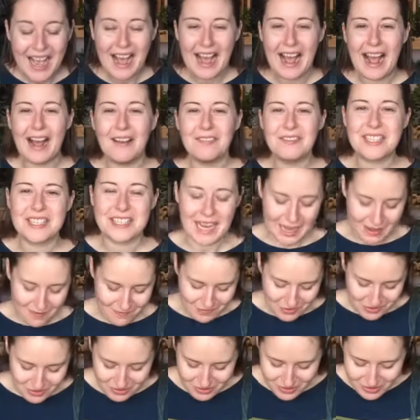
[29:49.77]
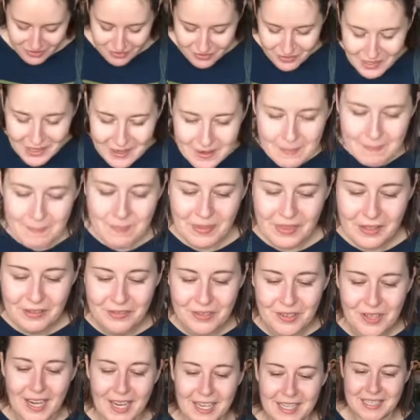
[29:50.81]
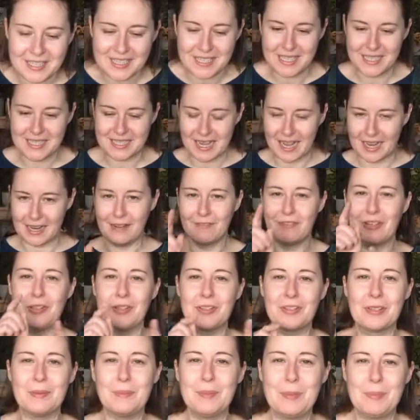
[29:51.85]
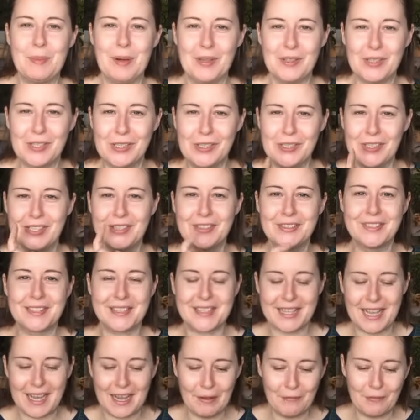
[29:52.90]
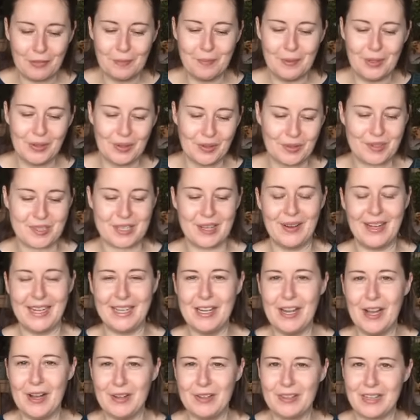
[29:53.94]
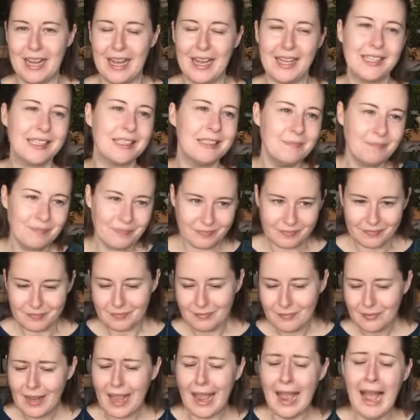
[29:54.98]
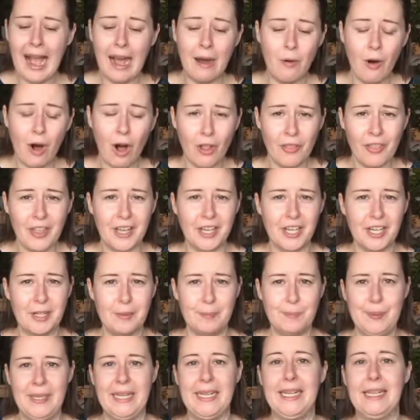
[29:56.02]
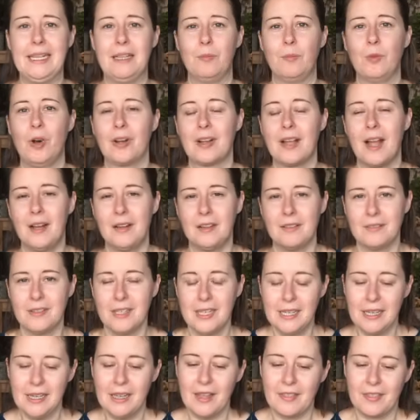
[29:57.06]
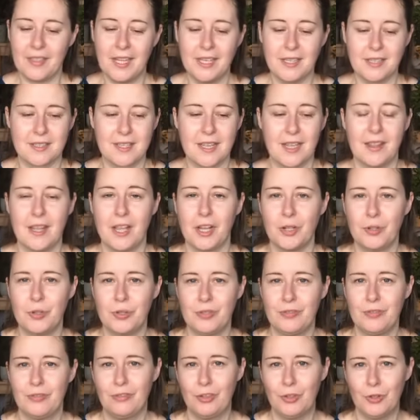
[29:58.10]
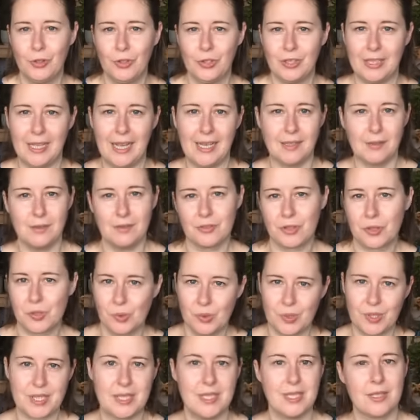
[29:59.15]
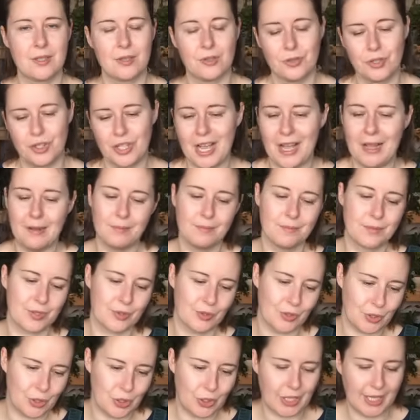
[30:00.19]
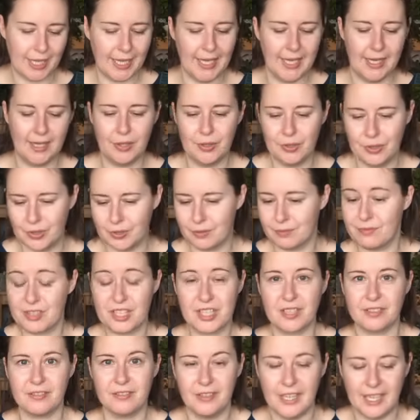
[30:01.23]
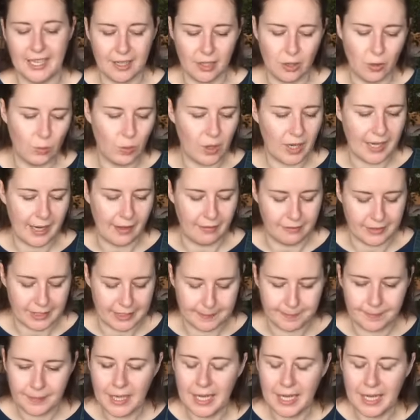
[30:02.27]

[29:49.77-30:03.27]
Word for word: I have saved all of the varieties. Like, I've looked them up on Google and saved them all, so I know like how hot they're going to be and what kind of things that they're good for, like sauces or jams or cooking or stuffing or whatever.